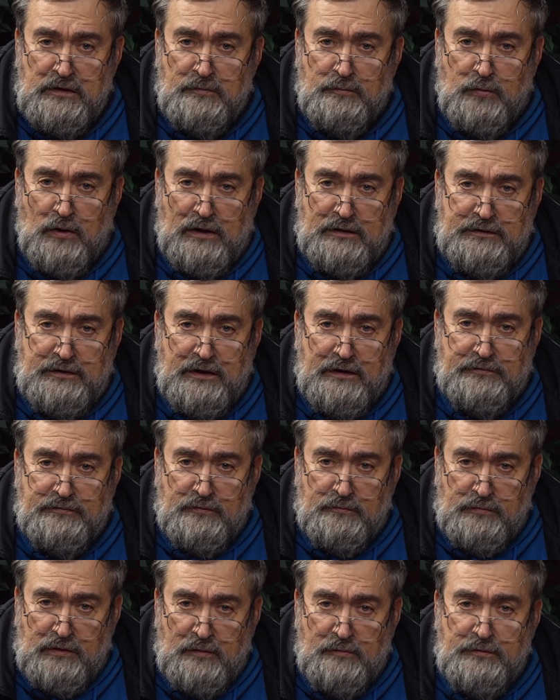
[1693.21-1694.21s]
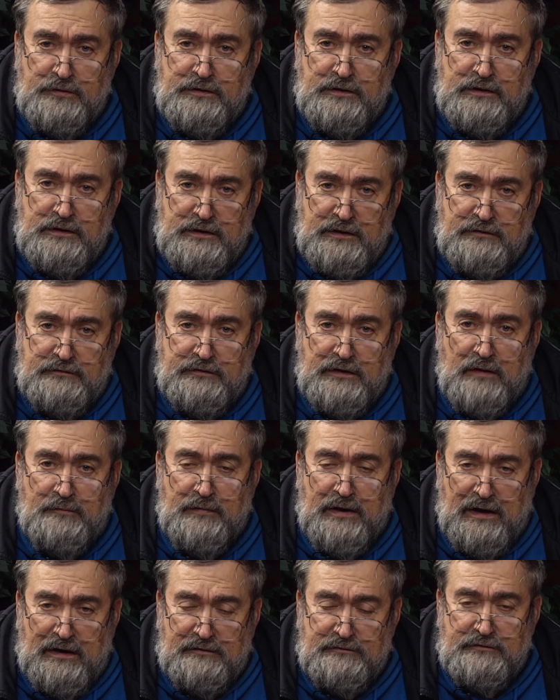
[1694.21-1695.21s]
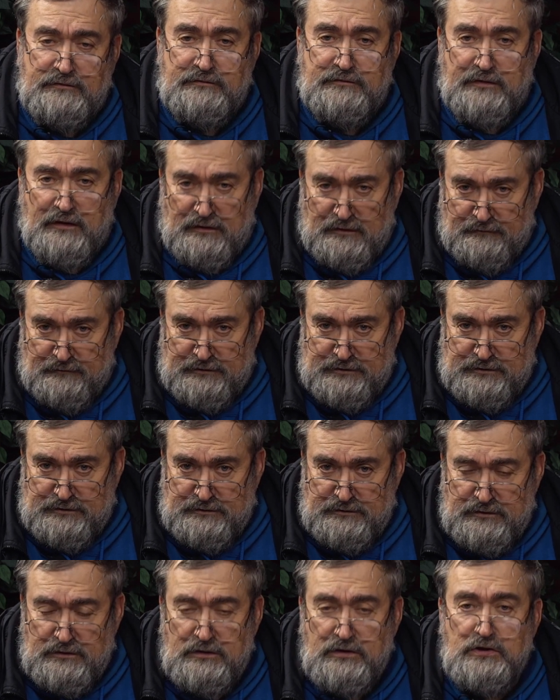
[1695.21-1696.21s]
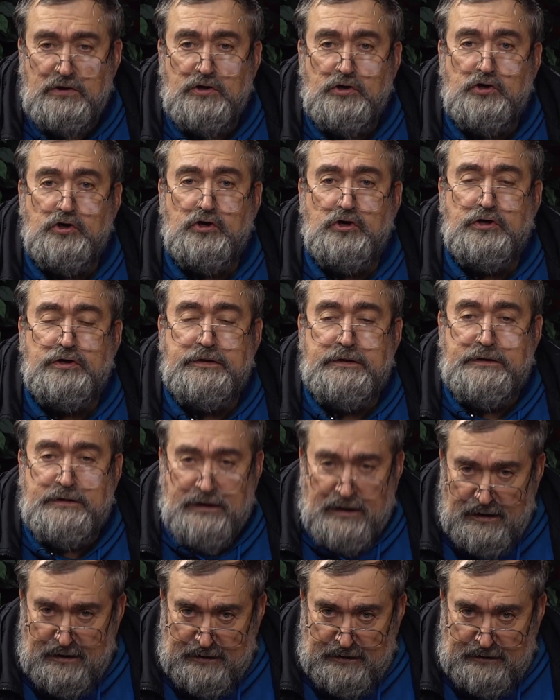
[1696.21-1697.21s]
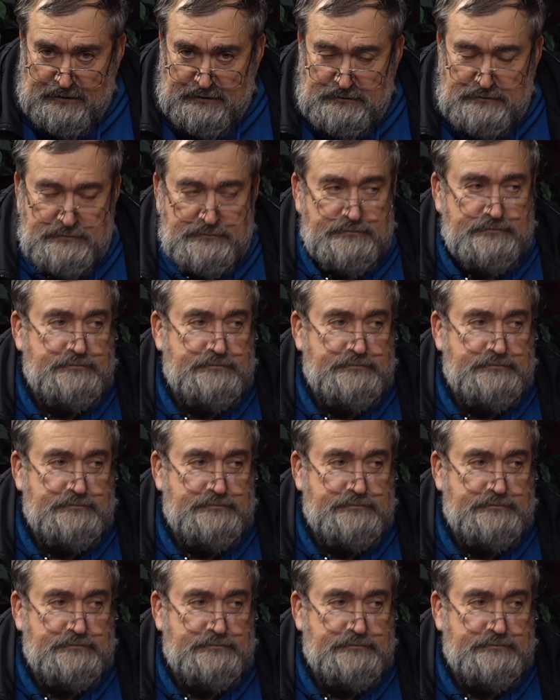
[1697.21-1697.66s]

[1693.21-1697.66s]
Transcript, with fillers: broadcast from Bremerton Kitsap Access Television. Good day.